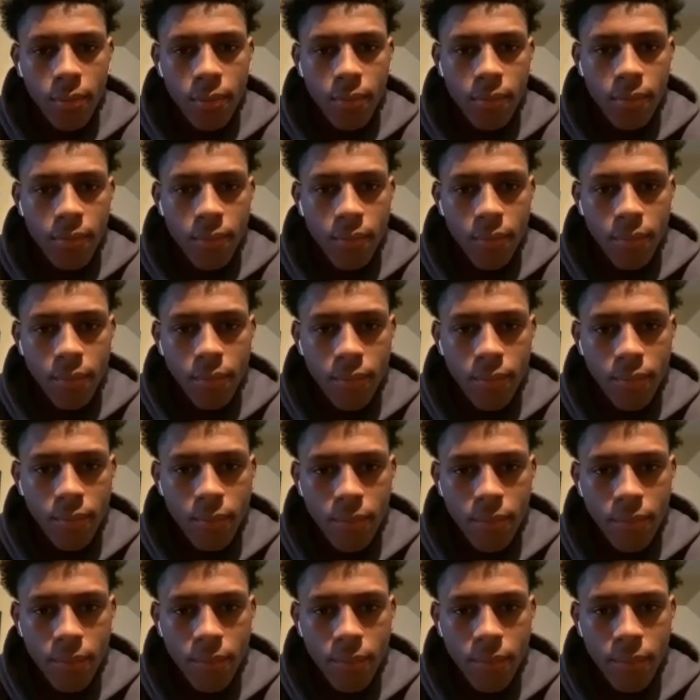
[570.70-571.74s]

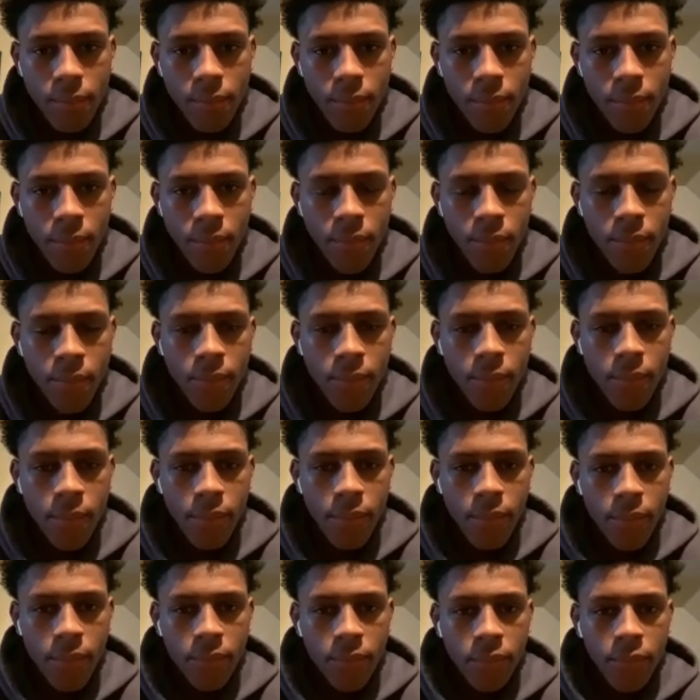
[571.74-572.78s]

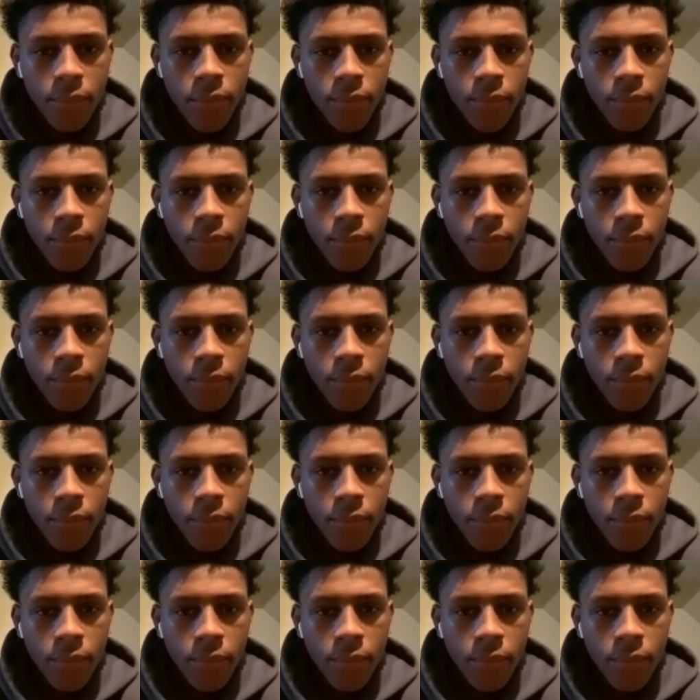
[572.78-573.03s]
(not speaking)